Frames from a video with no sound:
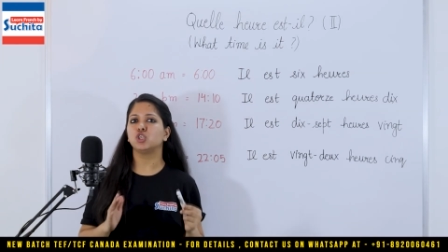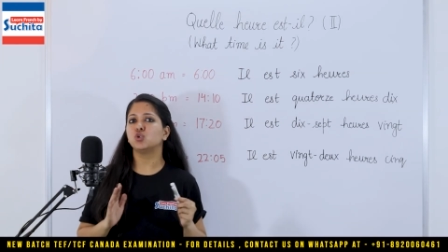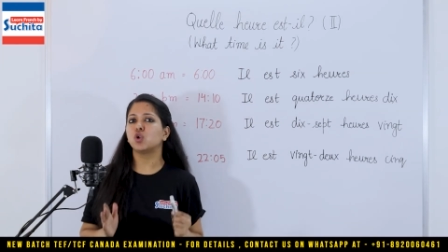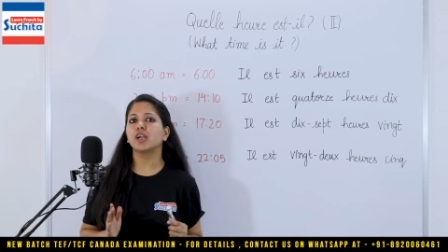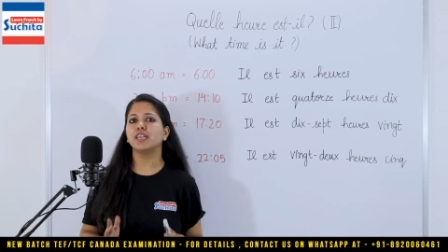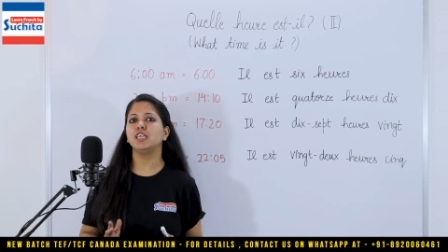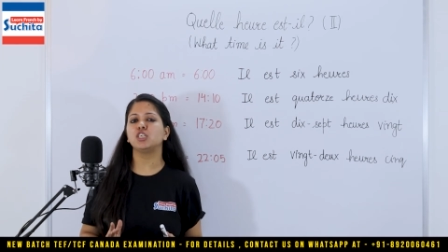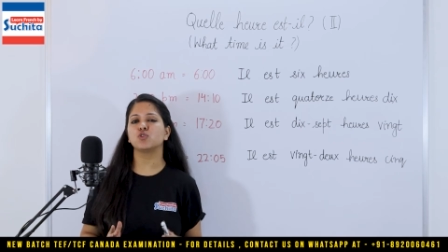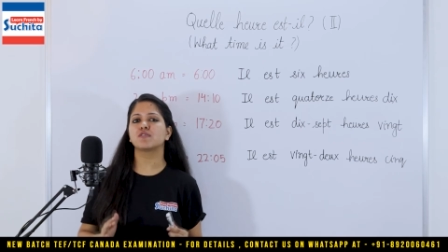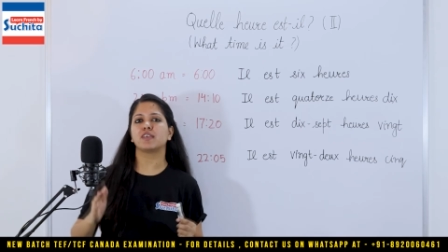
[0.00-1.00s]
do not
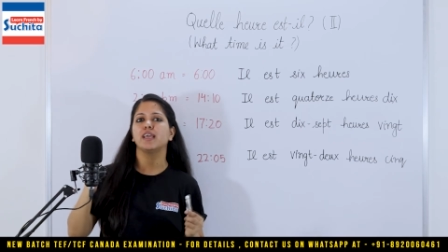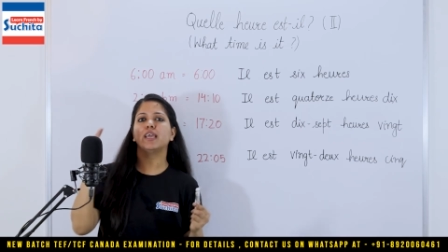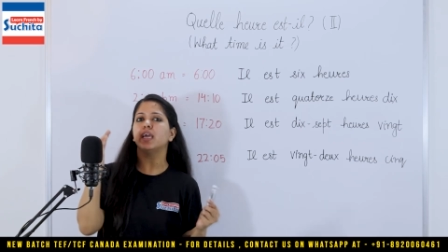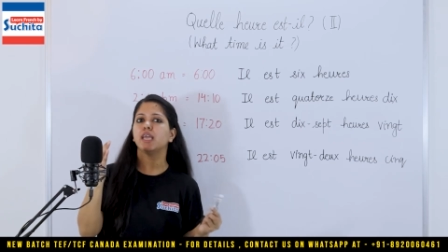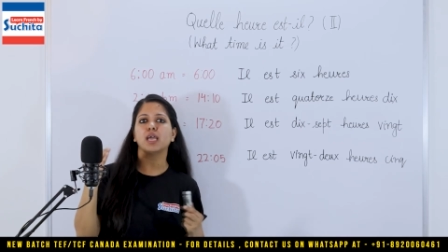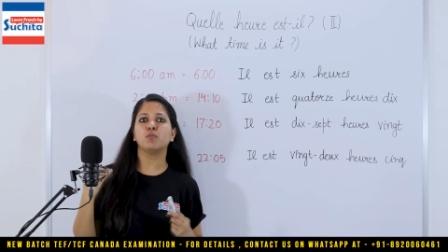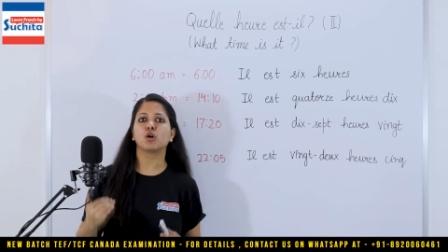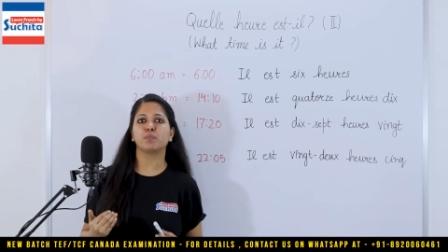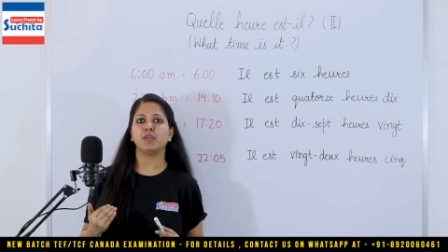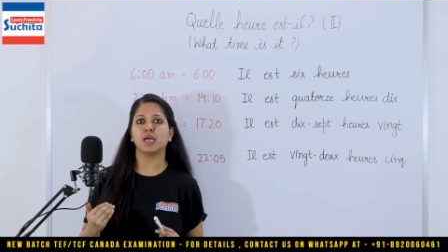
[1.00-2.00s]
need to say AM
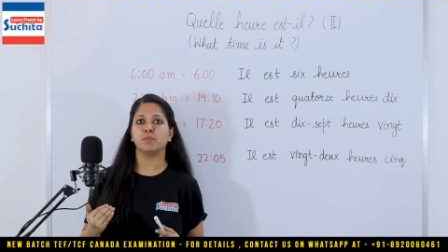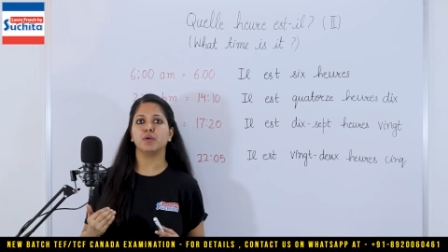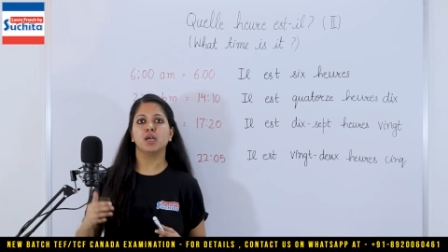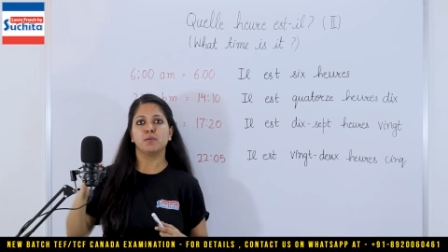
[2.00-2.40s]
or PM,